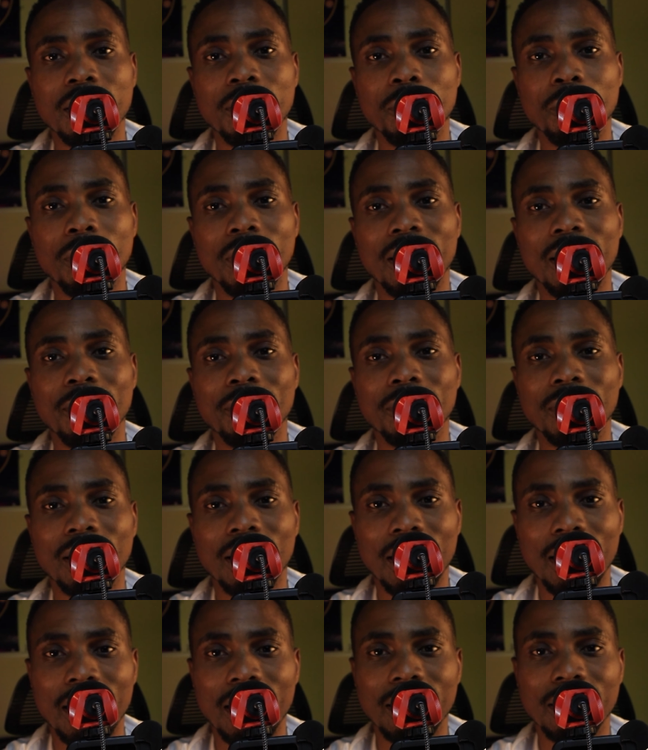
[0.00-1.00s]
But I'm
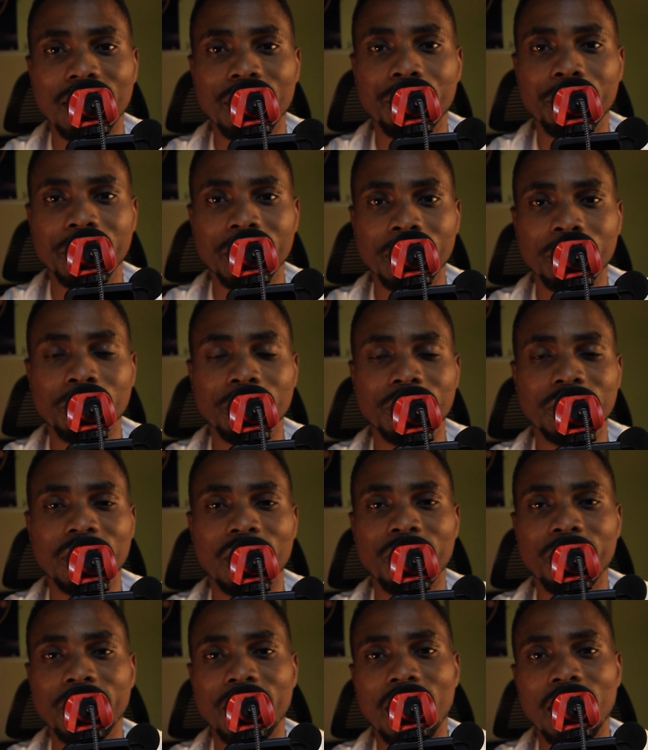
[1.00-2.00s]
glad he redeemed
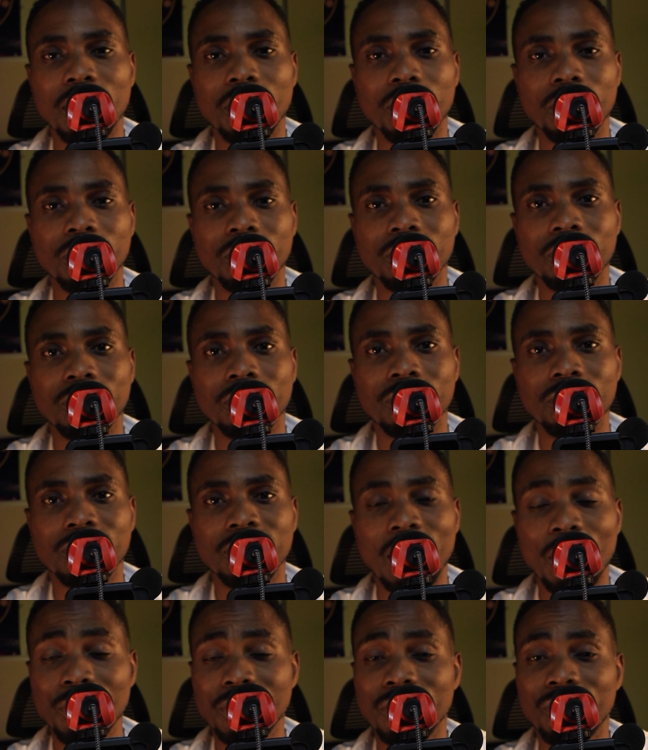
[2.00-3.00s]
himself with that goal.
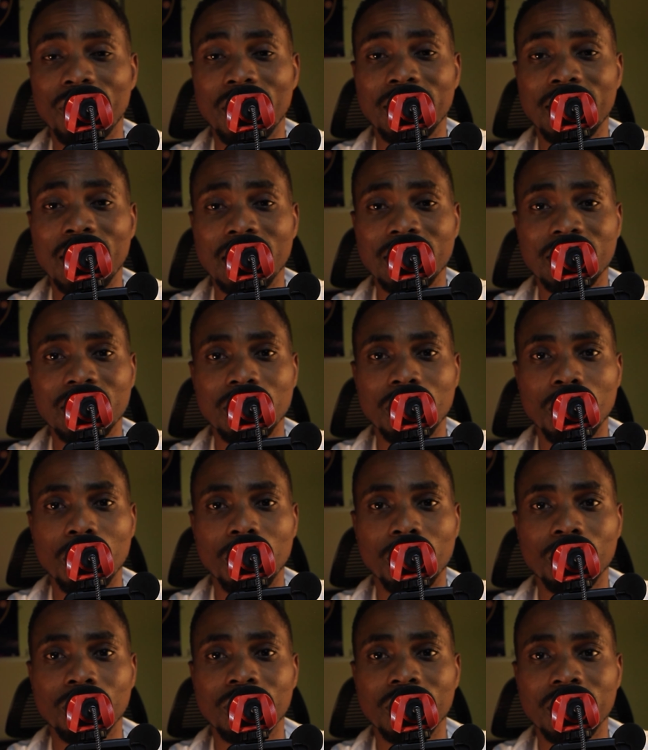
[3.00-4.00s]
That was a fantastic
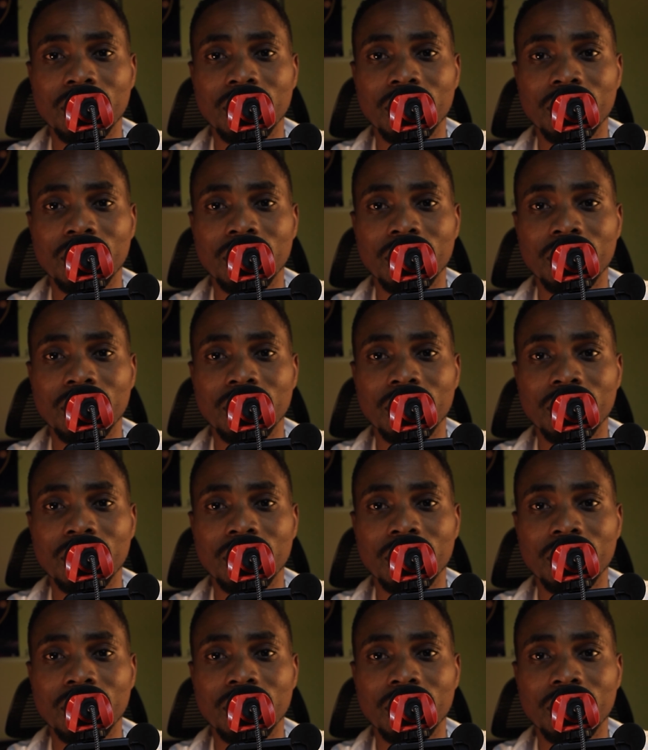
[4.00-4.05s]
goal.